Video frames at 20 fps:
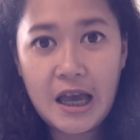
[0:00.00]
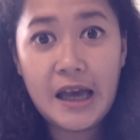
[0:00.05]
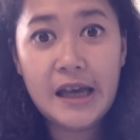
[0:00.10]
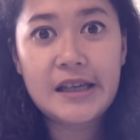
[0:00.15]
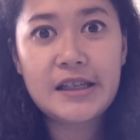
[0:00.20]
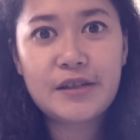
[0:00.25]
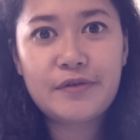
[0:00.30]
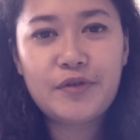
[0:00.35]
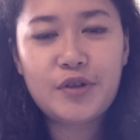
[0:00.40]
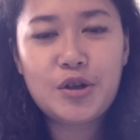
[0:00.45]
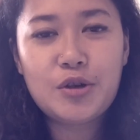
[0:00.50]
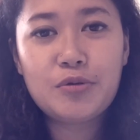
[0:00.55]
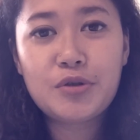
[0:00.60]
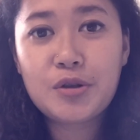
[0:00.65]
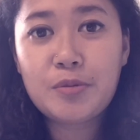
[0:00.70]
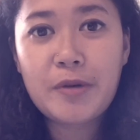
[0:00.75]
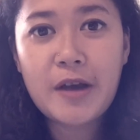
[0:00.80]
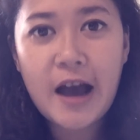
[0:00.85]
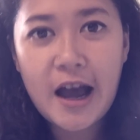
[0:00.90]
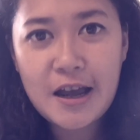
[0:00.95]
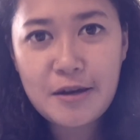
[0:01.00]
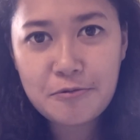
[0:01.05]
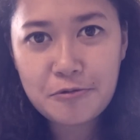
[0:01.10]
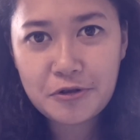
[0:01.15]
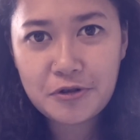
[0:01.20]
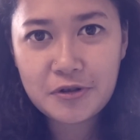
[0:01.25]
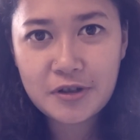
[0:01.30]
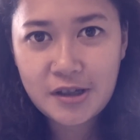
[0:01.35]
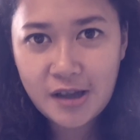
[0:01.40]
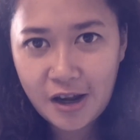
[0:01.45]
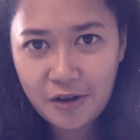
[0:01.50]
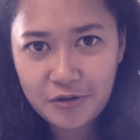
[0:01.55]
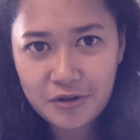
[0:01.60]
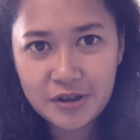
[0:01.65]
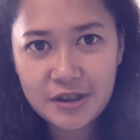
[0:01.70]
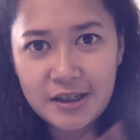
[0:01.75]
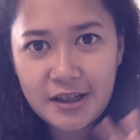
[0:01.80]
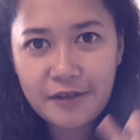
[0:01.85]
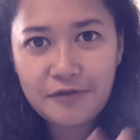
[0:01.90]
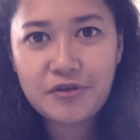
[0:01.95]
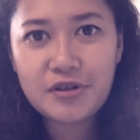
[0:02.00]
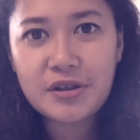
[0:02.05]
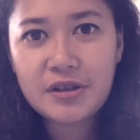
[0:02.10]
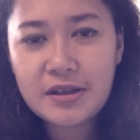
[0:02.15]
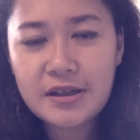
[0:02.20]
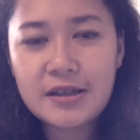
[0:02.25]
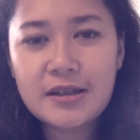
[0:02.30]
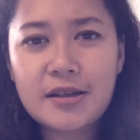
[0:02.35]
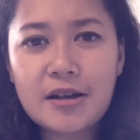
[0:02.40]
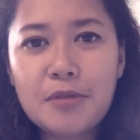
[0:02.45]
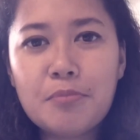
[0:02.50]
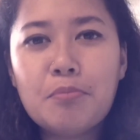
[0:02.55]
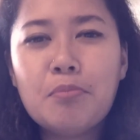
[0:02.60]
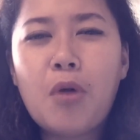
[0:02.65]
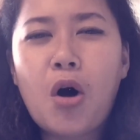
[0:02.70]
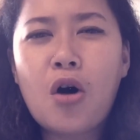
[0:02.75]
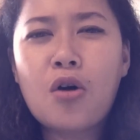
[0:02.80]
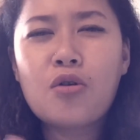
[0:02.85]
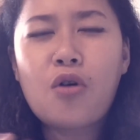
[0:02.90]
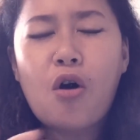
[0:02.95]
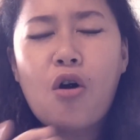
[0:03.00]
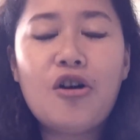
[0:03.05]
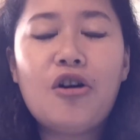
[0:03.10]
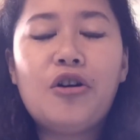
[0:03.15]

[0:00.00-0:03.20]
is for you to be able to tell the differences among